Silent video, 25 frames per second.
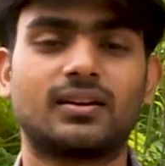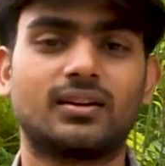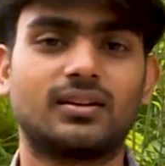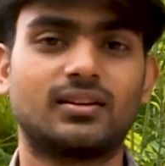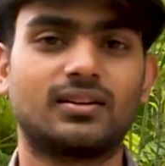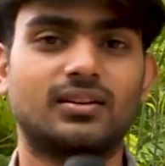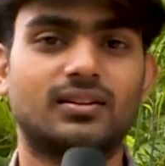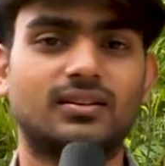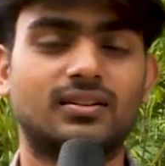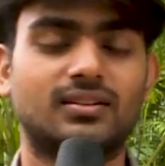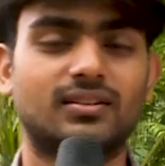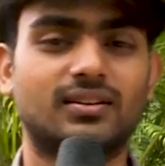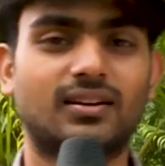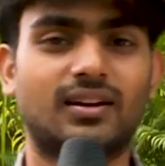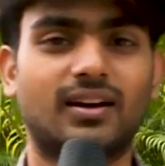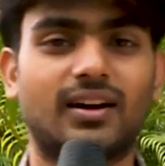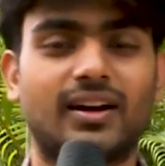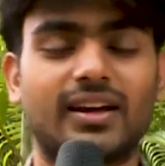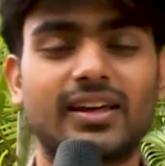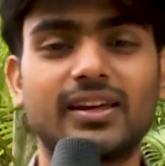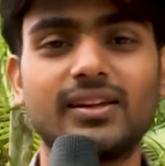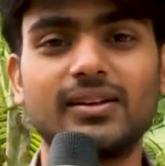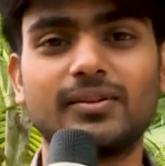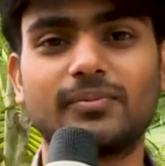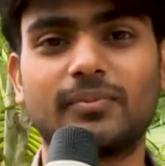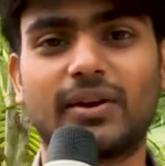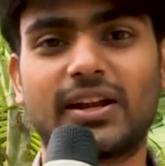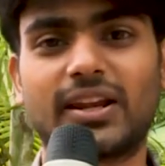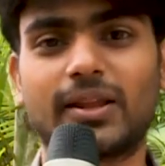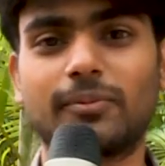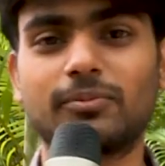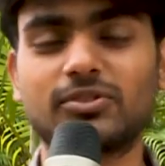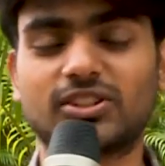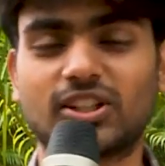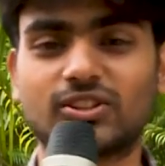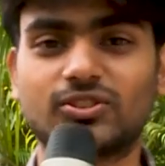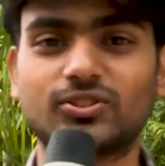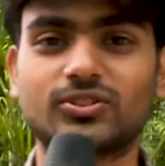Uh, hi, my name
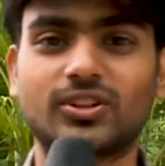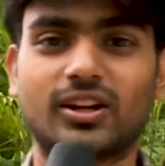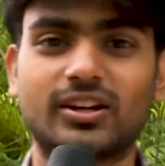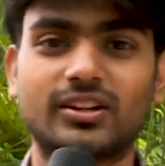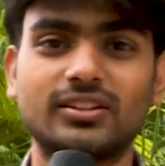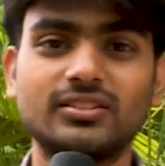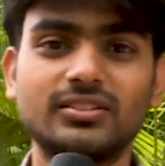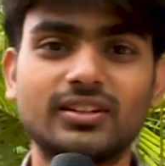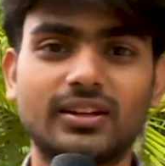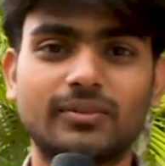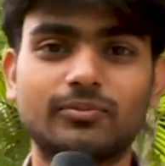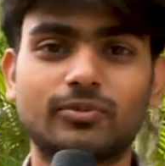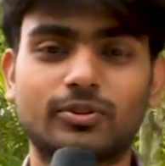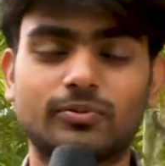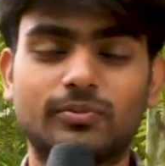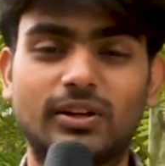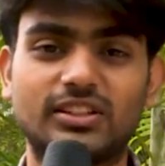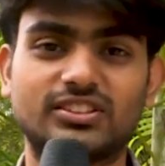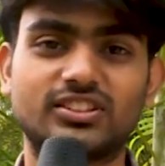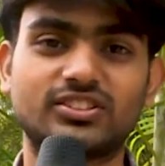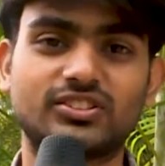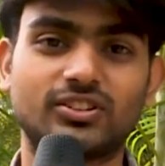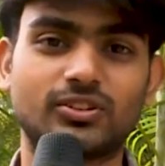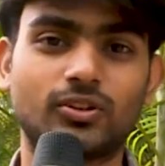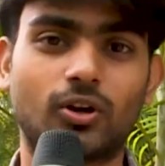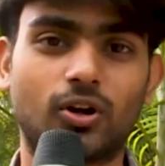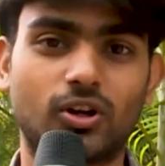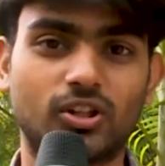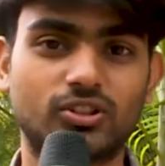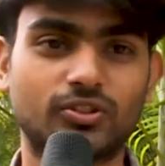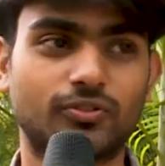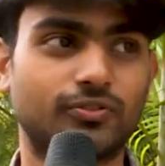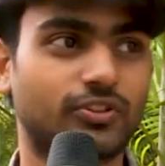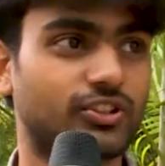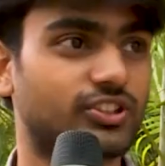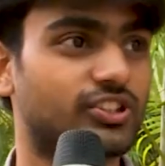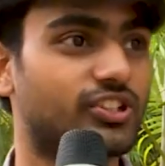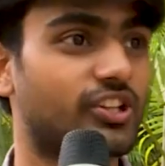is Sachit Anand. I'm from SSN College
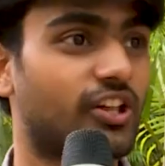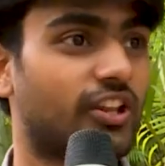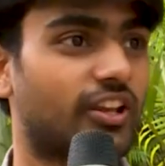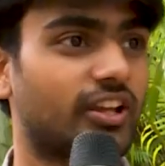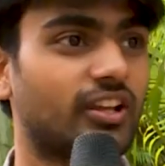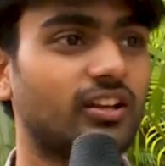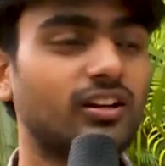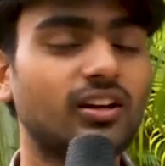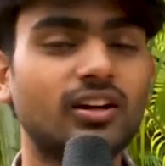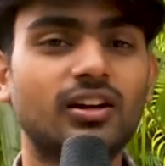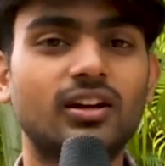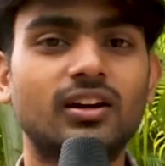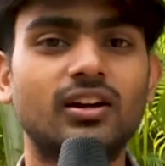of Engineering.